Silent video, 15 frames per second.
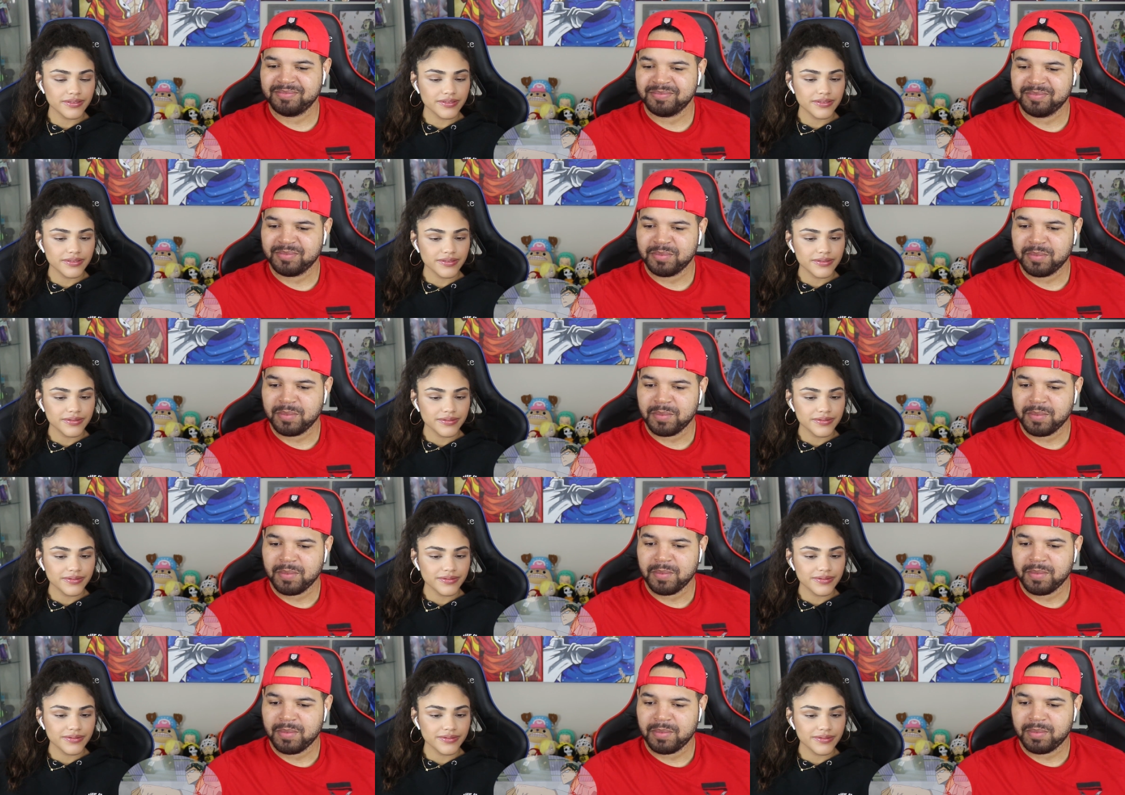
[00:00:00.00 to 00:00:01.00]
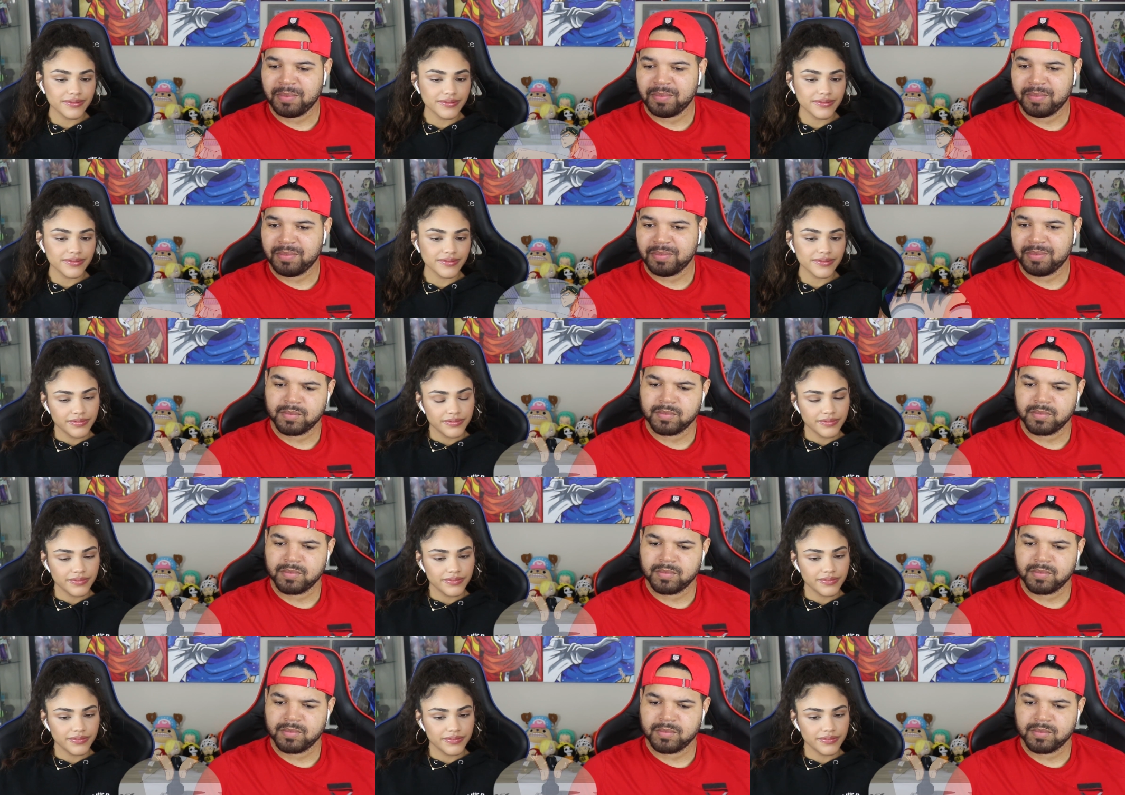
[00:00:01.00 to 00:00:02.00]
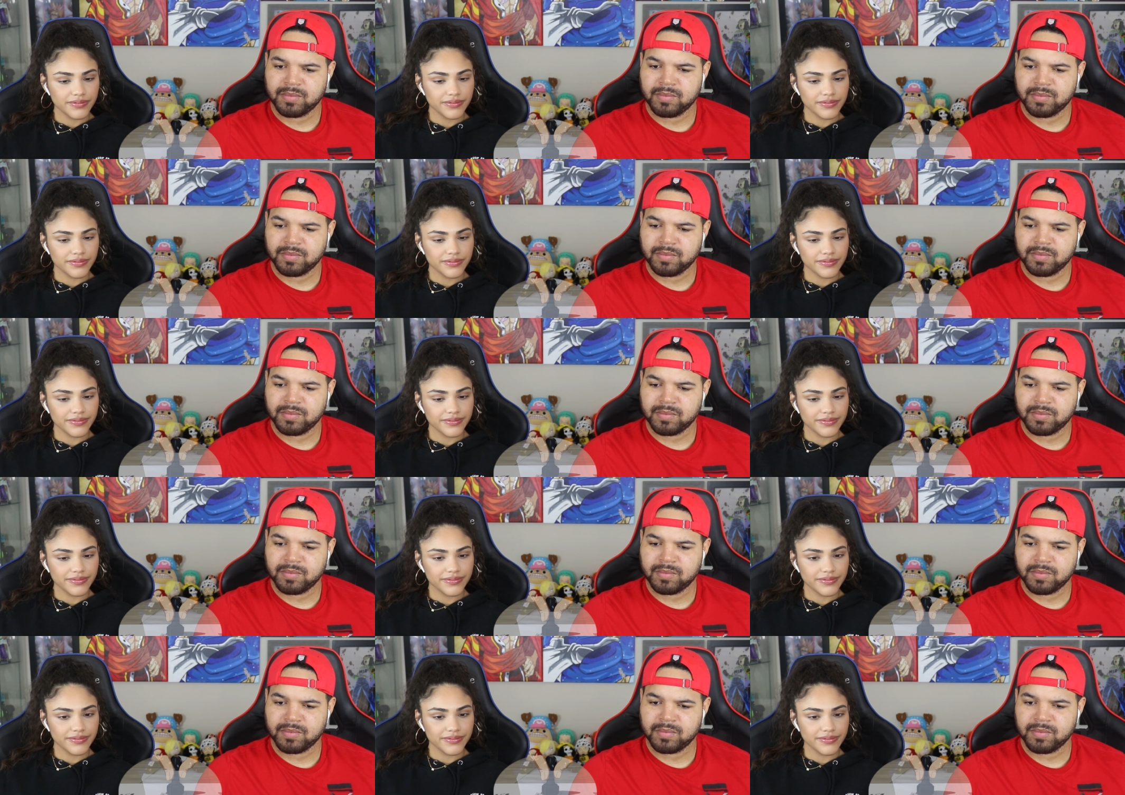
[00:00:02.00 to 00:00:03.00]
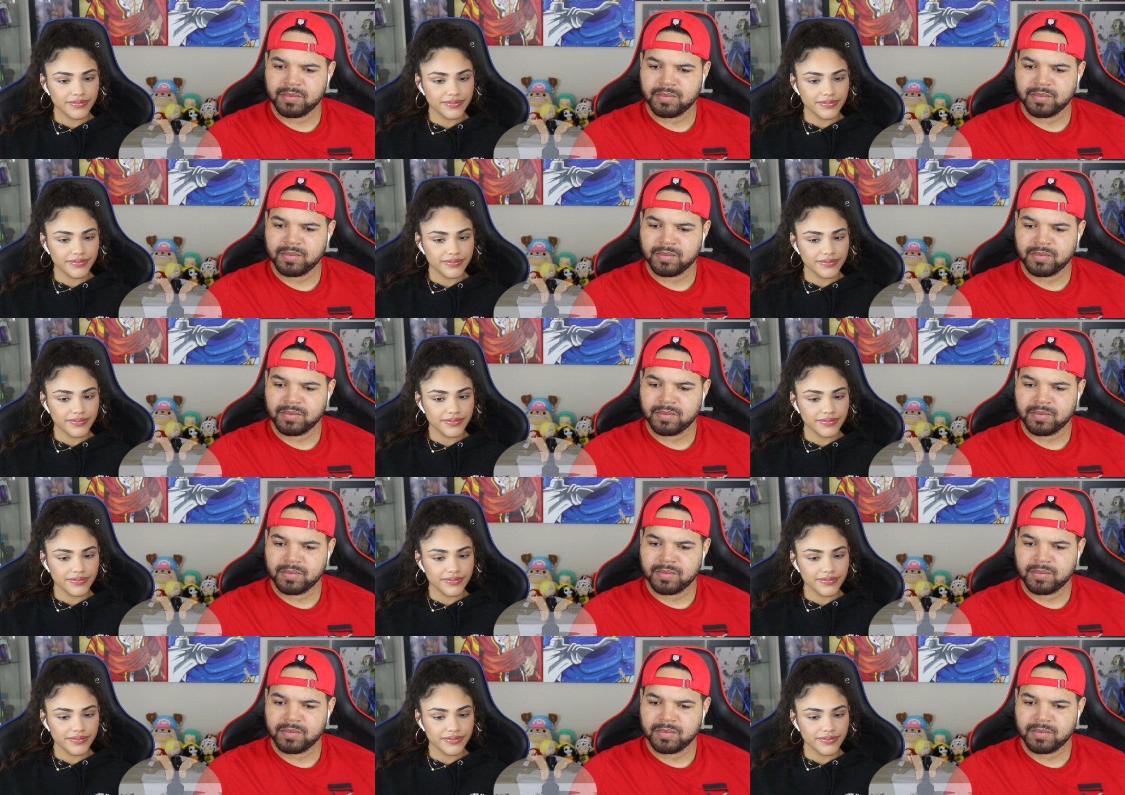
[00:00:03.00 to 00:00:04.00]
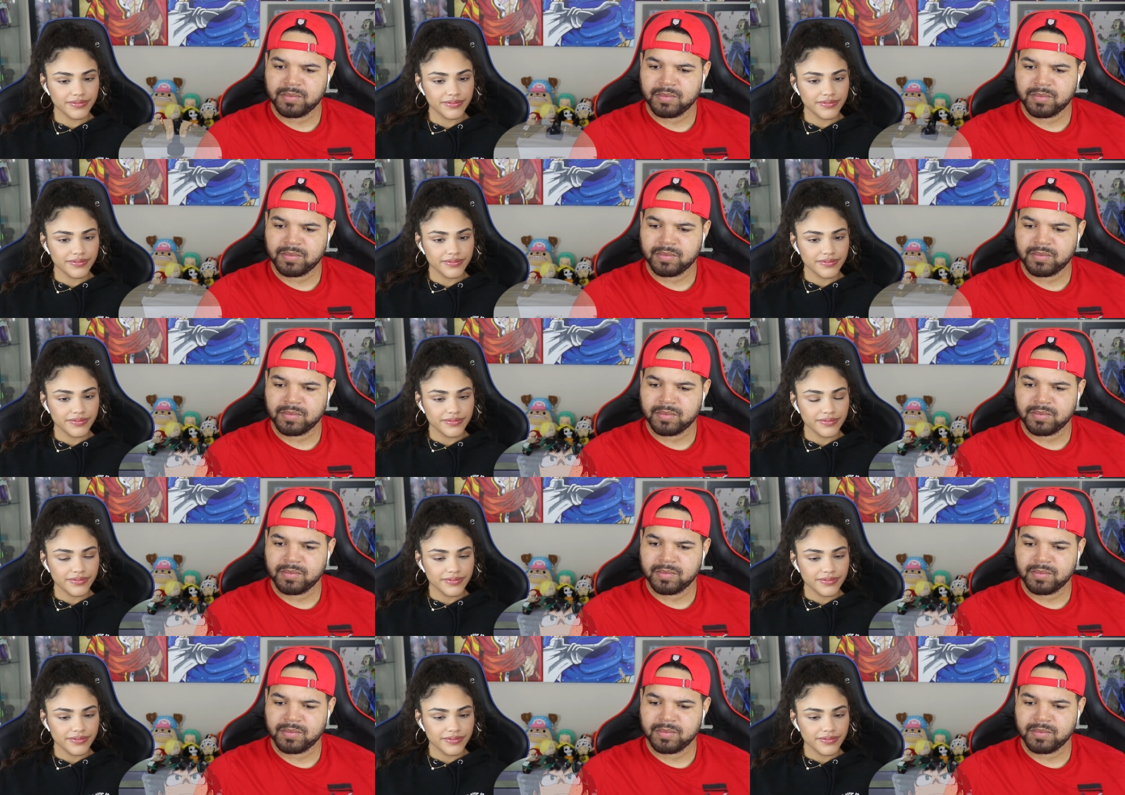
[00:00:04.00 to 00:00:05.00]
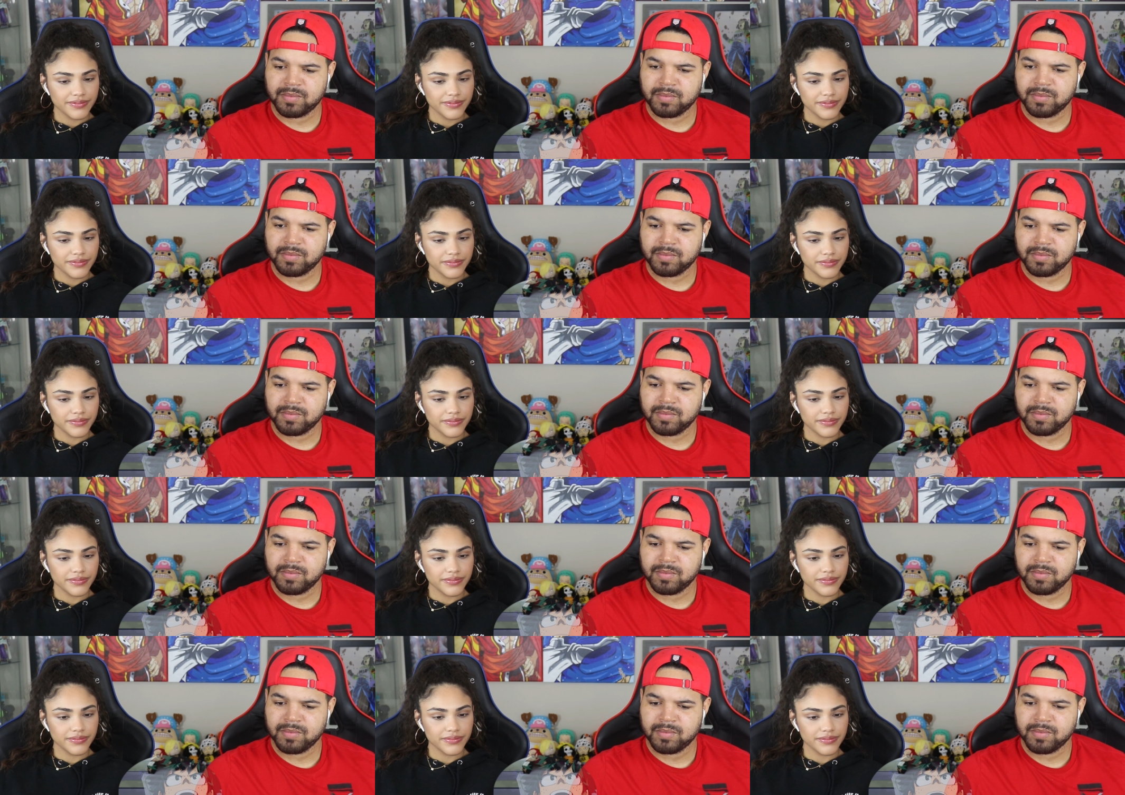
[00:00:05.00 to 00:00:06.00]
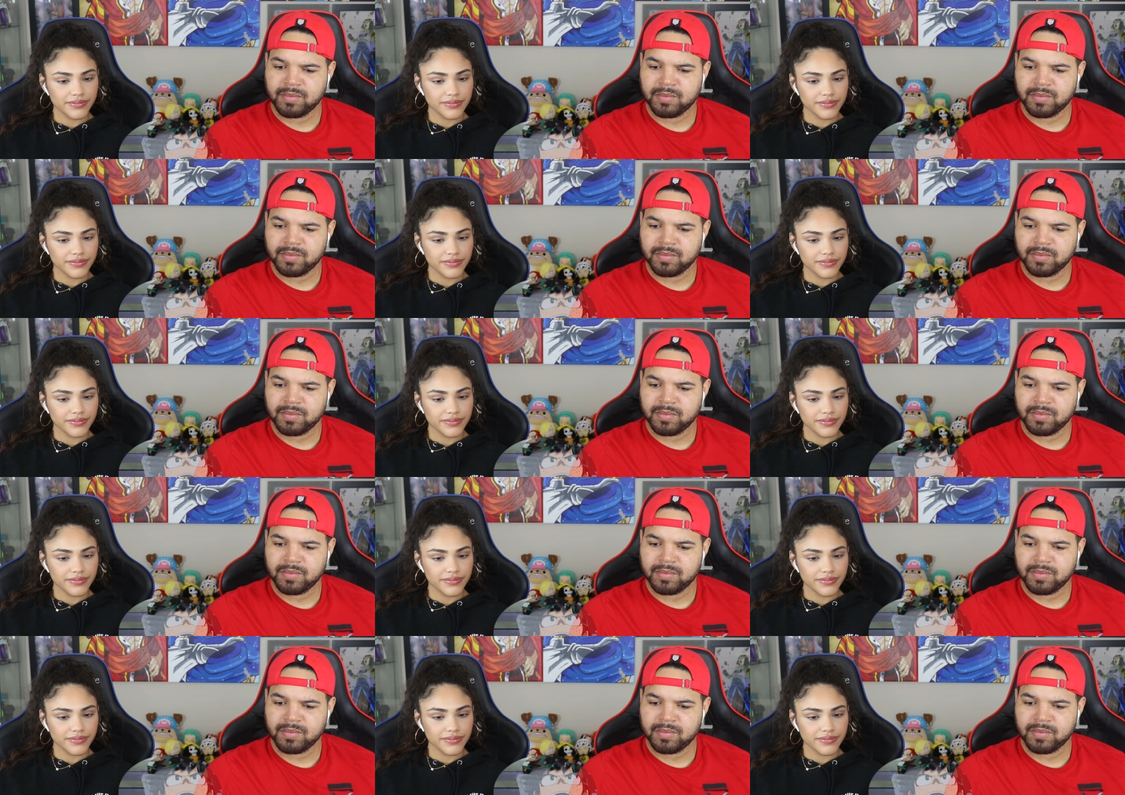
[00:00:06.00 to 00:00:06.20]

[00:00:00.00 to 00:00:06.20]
[no speech]